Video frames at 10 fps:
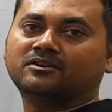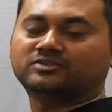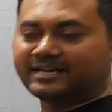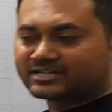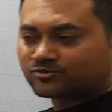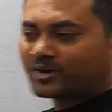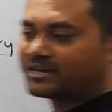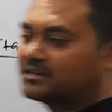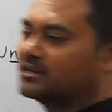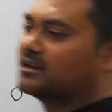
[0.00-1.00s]
That's
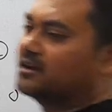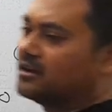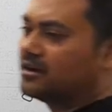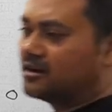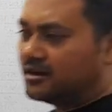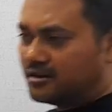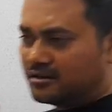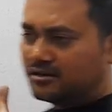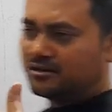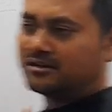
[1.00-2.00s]
why
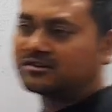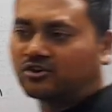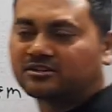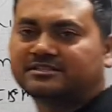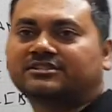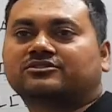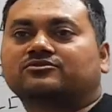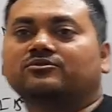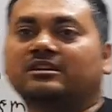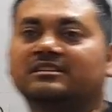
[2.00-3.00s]
in context to